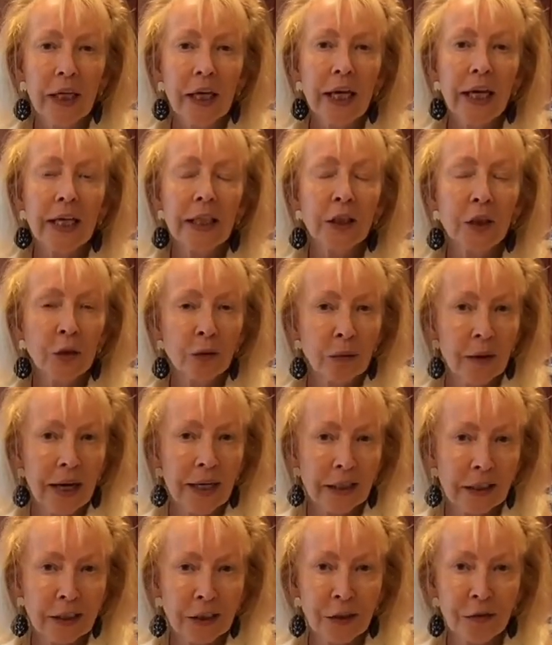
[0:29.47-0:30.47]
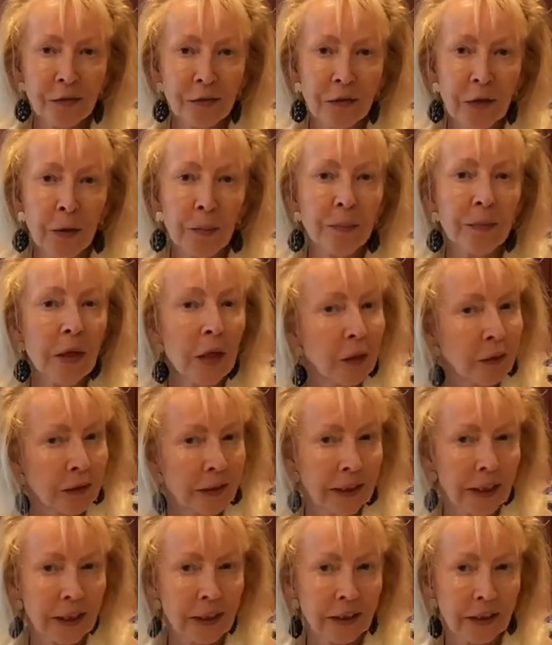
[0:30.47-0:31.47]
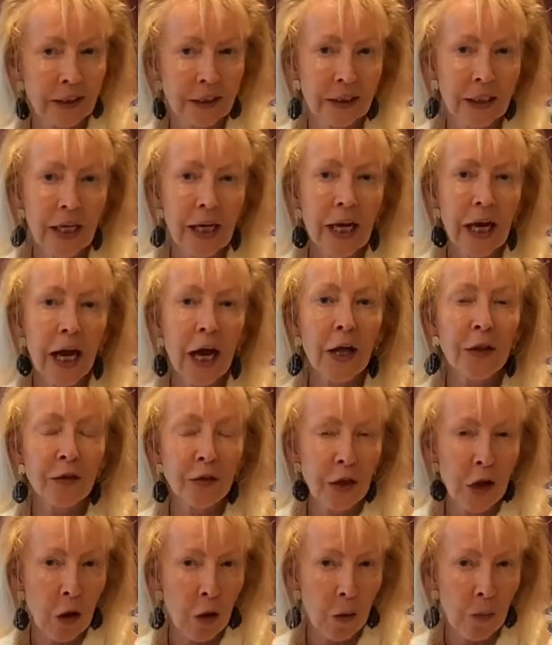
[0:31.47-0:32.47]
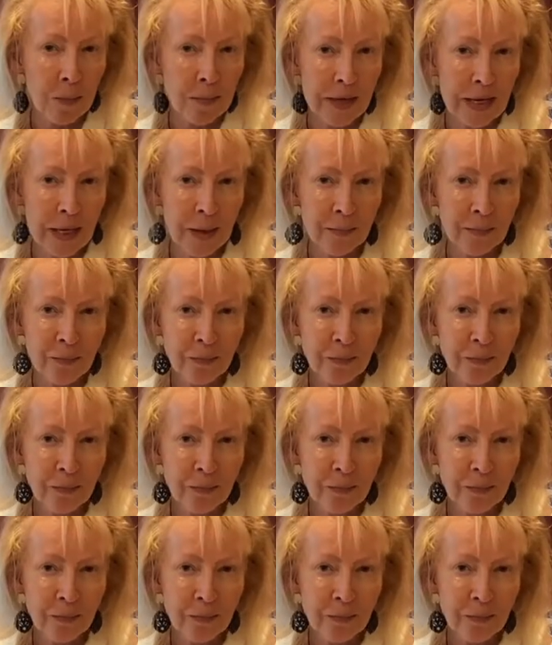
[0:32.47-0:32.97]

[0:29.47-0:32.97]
interactive hypnosis and therapy.